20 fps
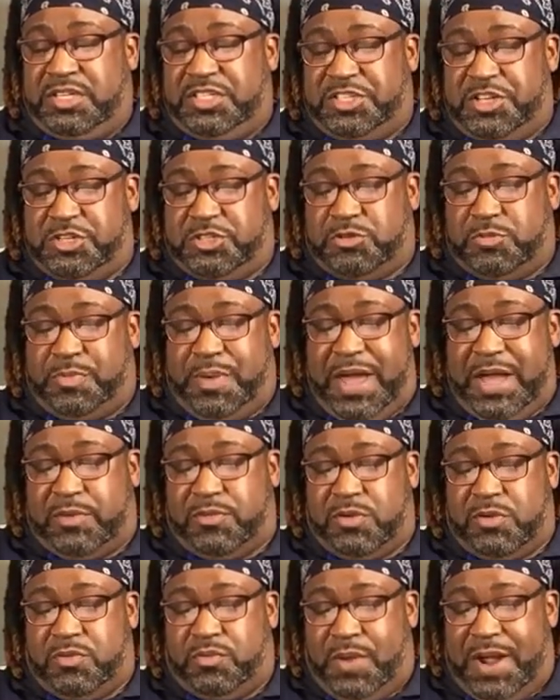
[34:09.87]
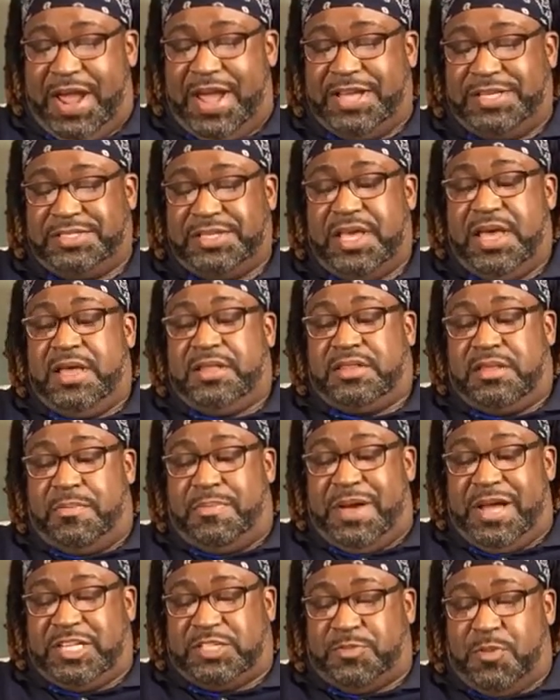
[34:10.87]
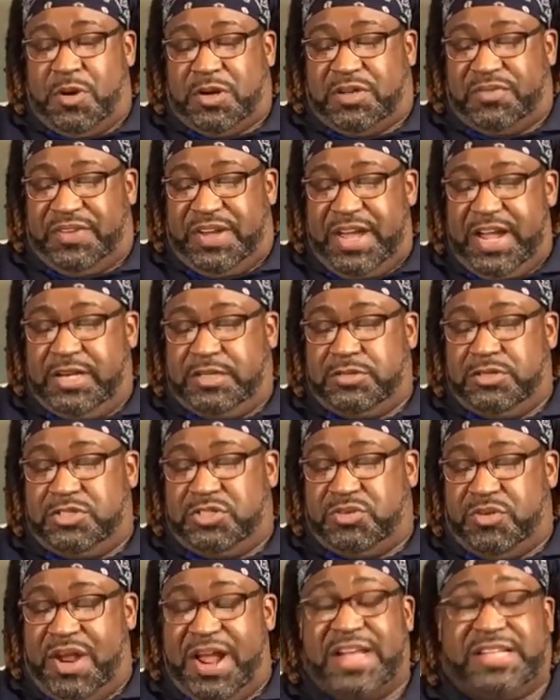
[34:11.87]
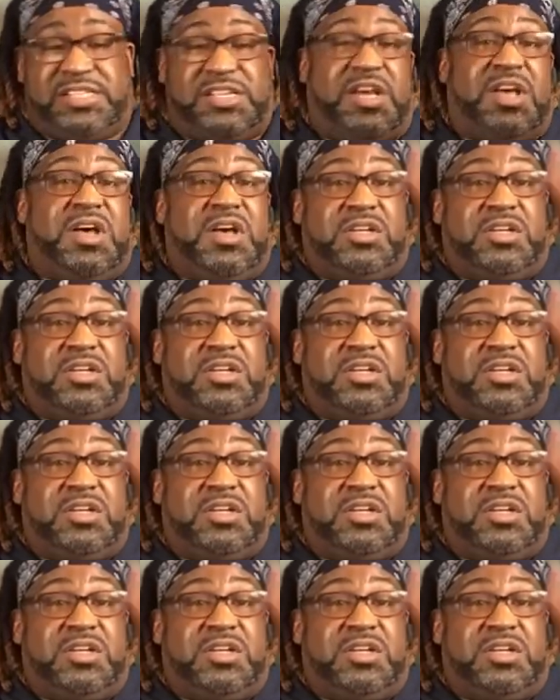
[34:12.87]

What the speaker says: the central bank will raise the benchmark of interest rates.